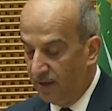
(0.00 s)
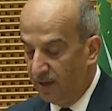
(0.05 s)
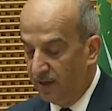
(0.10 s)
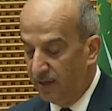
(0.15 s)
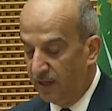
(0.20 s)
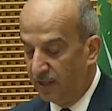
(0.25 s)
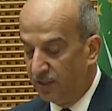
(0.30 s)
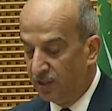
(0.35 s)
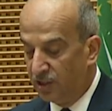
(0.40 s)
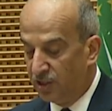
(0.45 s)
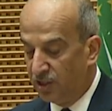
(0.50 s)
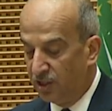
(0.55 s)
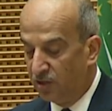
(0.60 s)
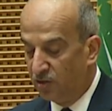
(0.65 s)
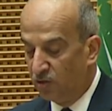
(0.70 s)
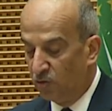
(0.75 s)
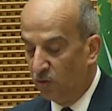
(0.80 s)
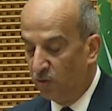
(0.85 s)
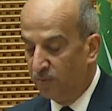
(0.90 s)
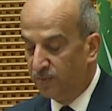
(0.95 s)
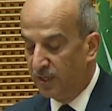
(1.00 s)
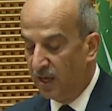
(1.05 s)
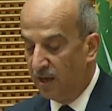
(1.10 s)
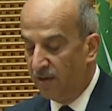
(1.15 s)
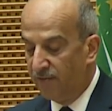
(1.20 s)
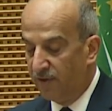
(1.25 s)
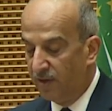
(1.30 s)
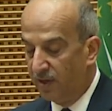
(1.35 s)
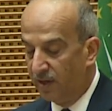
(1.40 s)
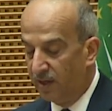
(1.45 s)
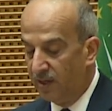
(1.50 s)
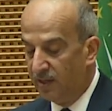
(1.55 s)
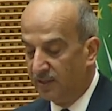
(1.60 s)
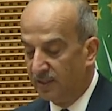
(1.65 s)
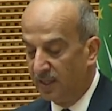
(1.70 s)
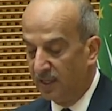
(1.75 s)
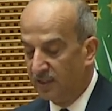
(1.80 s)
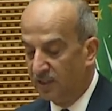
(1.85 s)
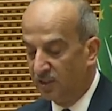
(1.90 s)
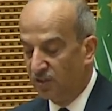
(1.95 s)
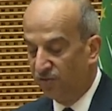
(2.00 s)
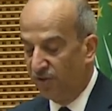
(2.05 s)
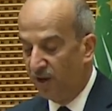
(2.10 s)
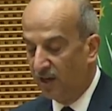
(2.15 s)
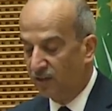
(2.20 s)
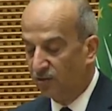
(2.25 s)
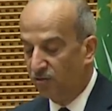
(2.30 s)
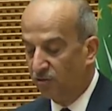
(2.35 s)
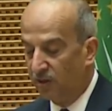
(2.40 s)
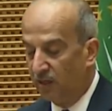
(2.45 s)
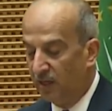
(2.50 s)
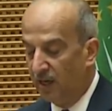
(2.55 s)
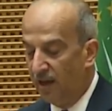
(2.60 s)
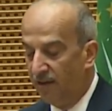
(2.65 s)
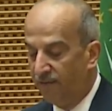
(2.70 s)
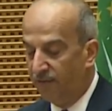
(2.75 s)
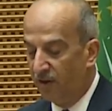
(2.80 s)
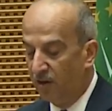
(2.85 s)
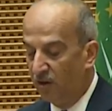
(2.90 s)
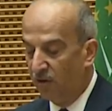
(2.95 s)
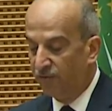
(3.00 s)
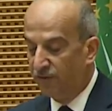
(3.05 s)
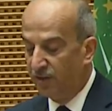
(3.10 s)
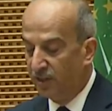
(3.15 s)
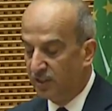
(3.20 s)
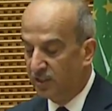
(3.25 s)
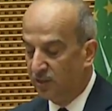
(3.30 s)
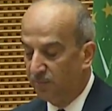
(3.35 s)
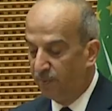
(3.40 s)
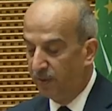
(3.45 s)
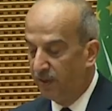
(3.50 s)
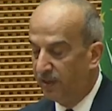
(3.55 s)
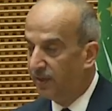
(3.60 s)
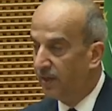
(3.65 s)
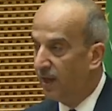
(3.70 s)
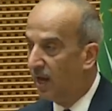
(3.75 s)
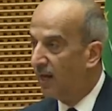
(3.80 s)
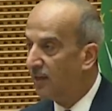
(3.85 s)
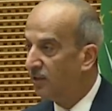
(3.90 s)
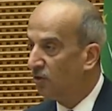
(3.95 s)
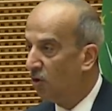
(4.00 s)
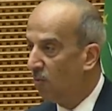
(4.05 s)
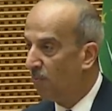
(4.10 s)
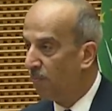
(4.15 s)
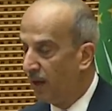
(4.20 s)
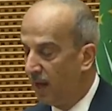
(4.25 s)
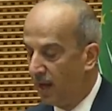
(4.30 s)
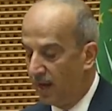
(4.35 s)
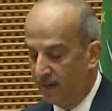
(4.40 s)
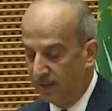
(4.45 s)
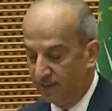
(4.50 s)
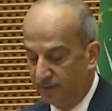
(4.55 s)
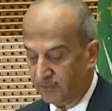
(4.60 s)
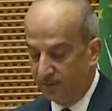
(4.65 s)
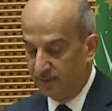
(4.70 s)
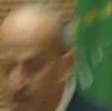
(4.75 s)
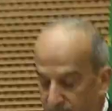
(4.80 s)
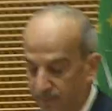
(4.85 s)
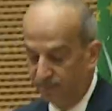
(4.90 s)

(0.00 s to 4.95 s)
in addition to observing a satisfactory level of discipline and compliance.